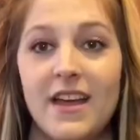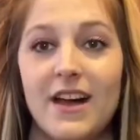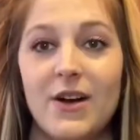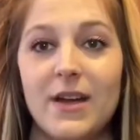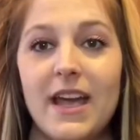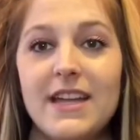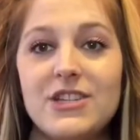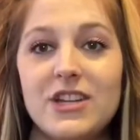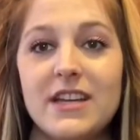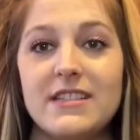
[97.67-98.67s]
Okay,
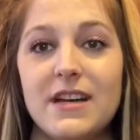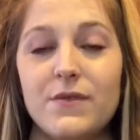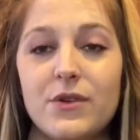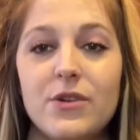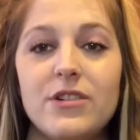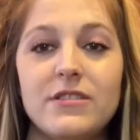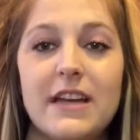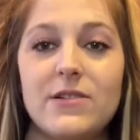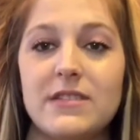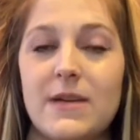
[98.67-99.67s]
chicken's off the grill.
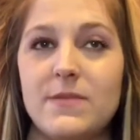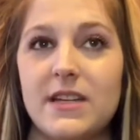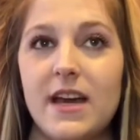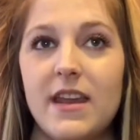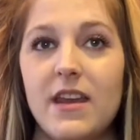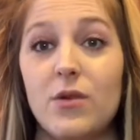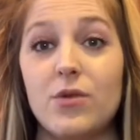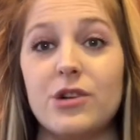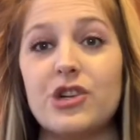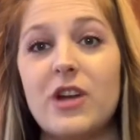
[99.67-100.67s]
Now it's time to cut it
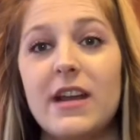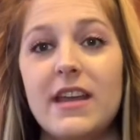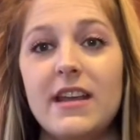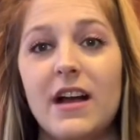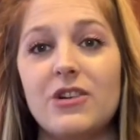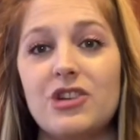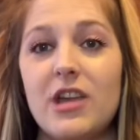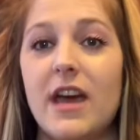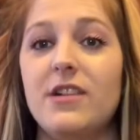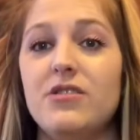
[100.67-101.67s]
or shred it. I'll show
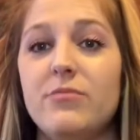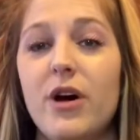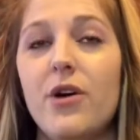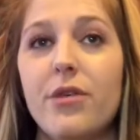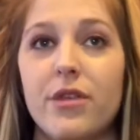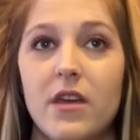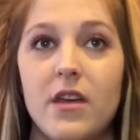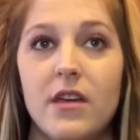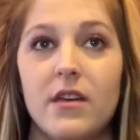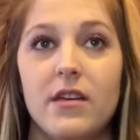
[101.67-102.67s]
you how to do both.
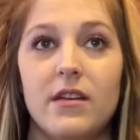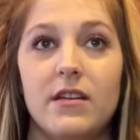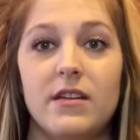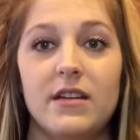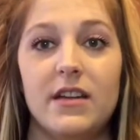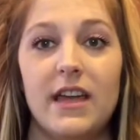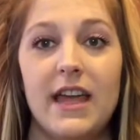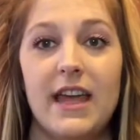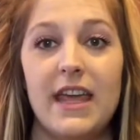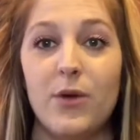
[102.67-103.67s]

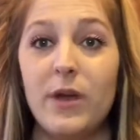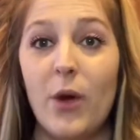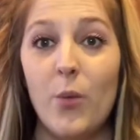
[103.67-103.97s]
Here we go.